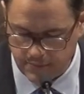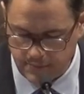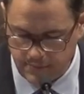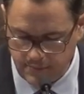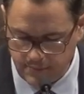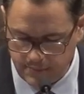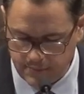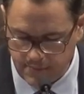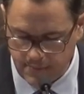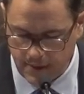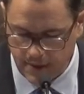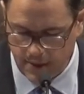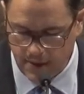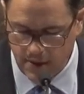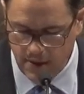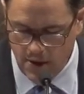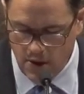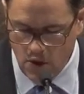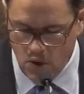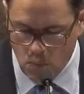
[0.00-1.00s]
While
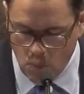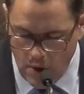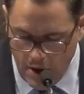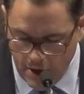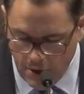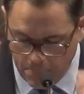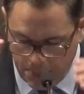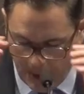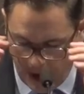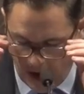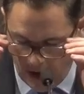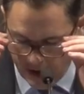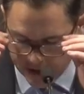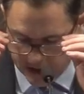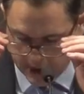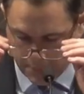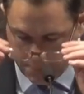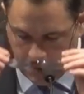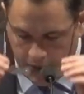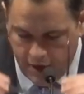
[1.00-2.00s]
Paul, as an apostle, had the
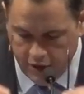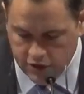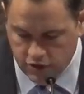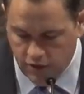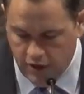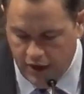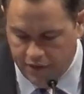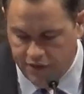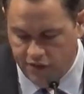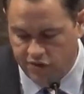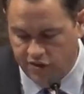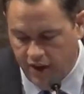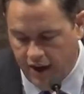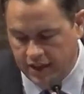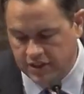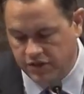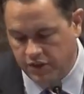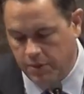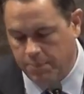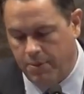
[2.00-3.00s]
signs of an apostle
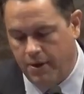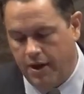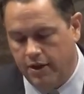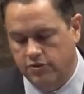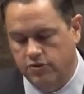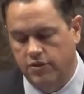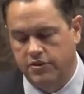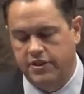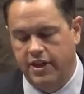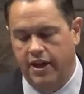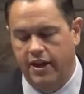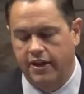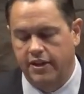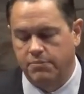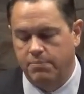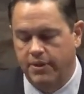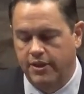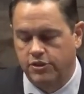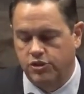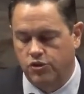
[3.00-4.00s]
attending his ministry,
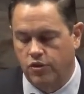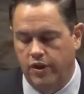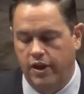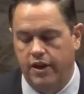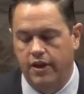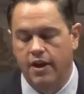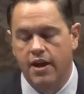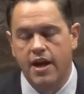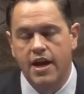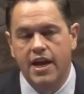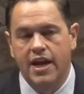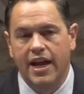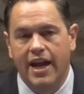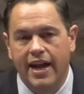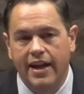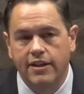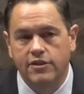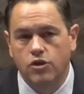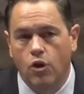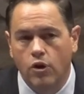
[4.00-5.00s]
it is ultimately, if
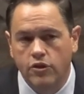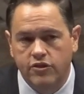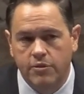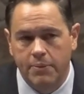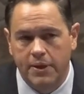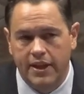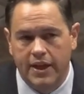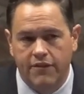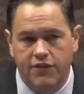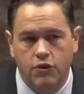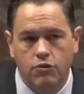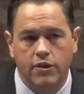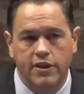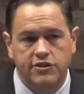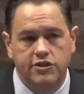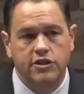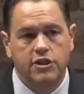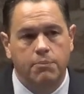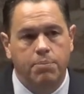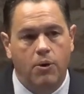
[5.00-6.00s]
you listen to Paul,
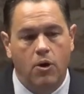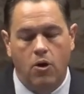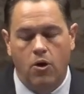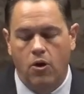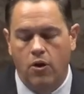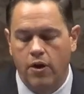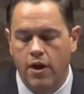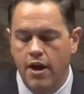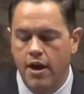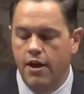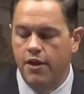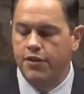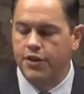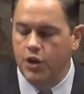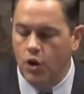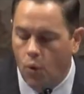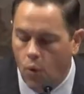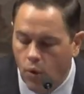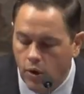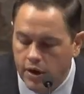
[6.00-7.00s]
the ordinary
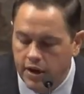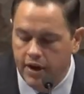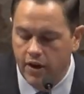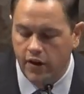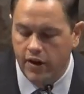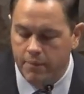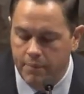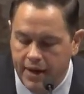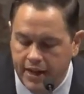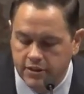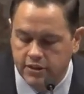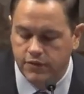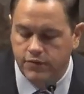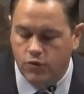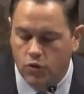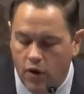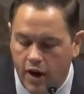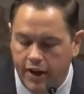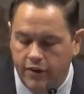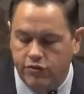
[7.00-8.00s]
means of grace through which the
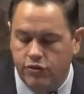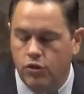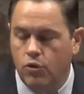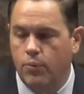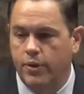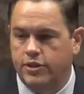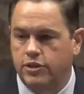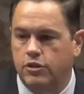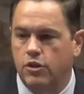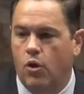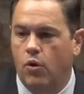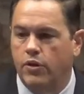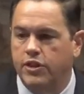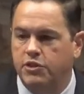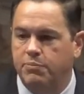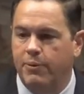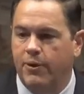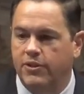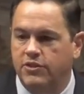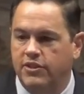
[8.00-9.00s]
Holy Spirit sanctified the
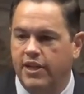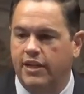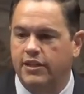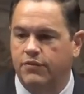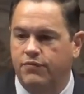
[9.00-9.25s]
church.